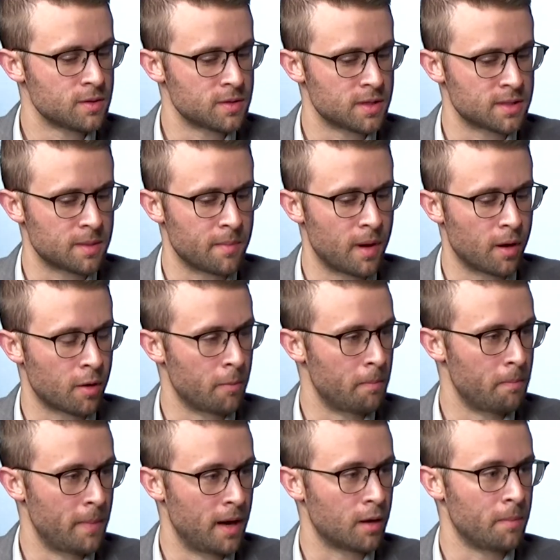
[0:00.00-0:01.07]
So it sounds like medical
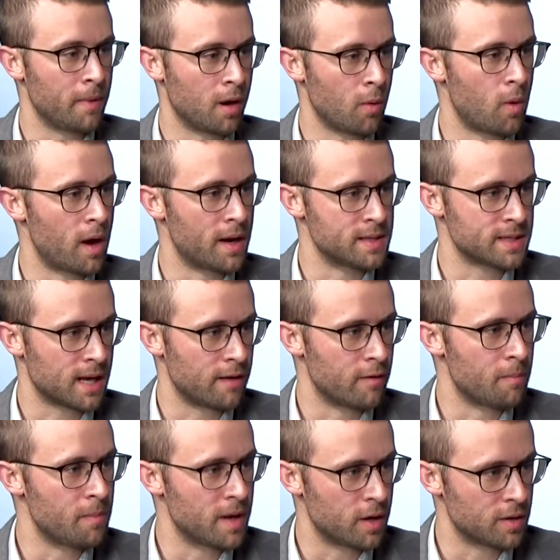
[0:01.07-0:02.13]
marijuana is kind
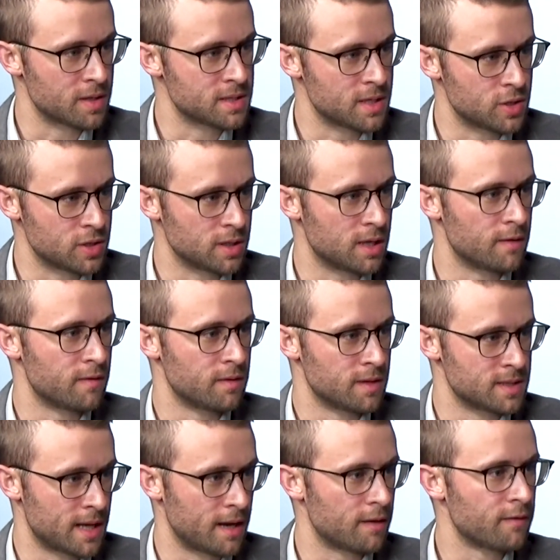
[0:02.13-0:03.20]
of a bigger decision given
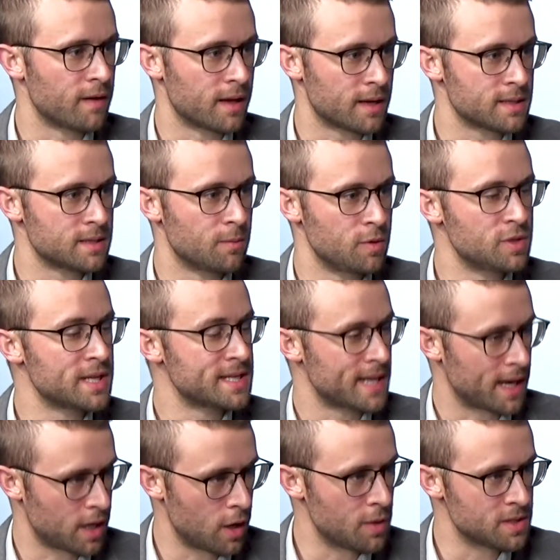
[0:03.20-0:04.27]
the side effects. And when you say
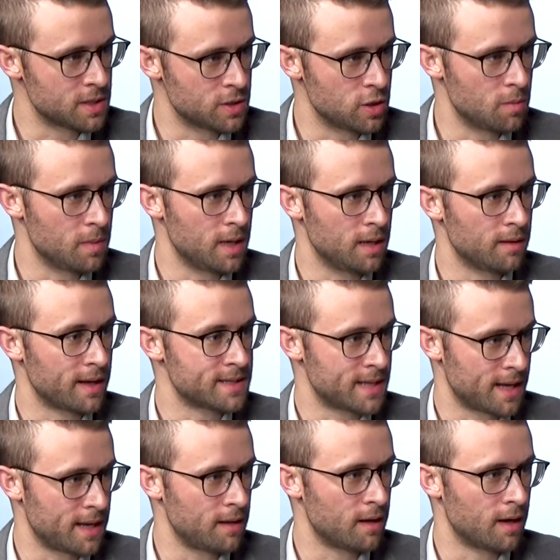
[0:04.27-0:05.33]
psychosis, you mean like
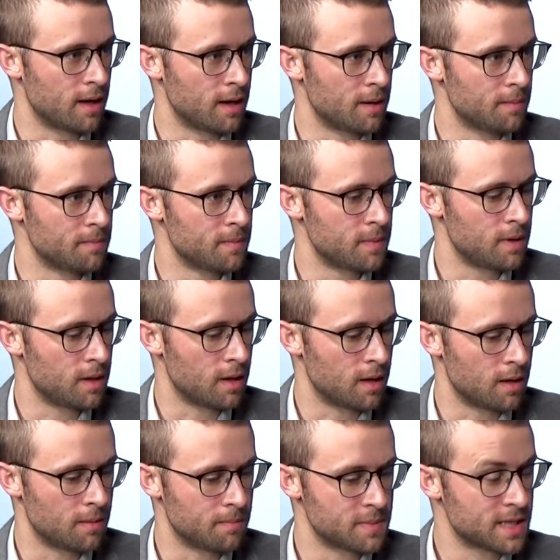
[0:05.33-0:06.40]

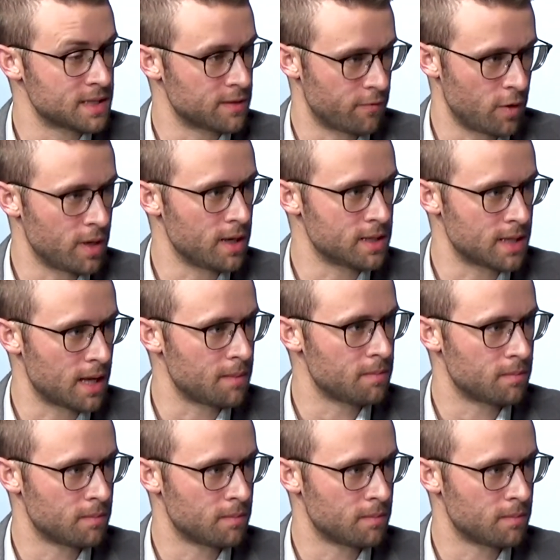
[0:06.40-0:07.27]
schizophrenia type?